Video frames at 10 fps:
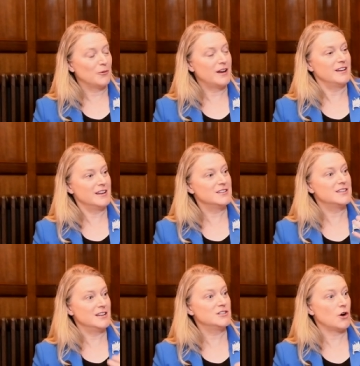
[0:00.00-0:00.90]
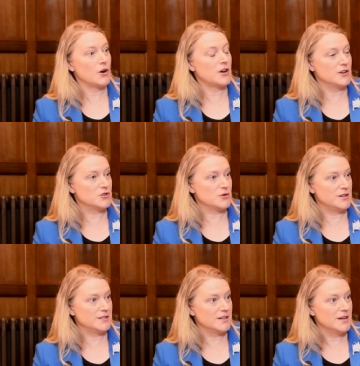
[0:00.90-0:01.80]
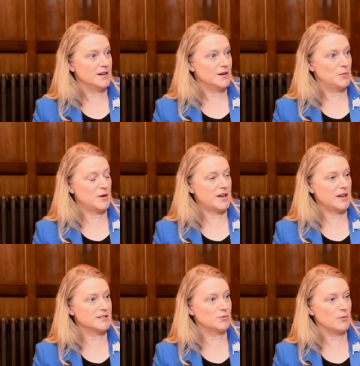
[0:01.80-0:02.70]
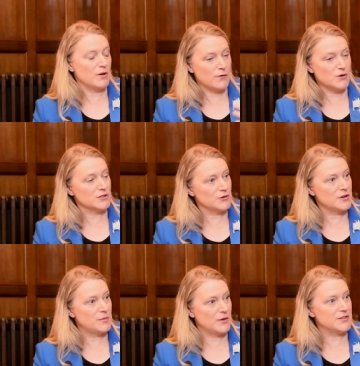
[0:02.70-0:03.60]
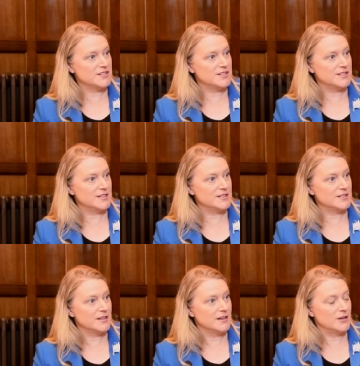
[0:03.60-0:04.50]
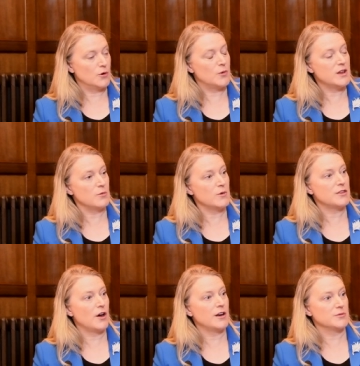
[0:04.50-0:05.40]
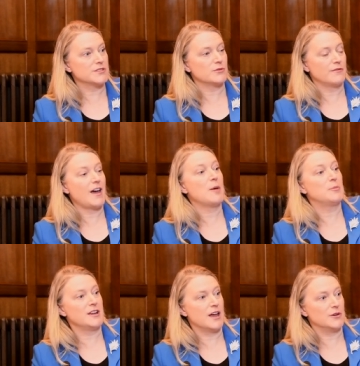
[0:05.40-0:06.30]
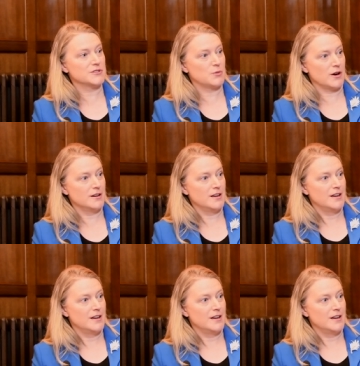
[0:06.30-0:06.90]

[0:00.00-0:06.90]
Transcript: right, in, into our countries because when we first learned about this disease, you know, we, we thought it was sort of happening elsewhere.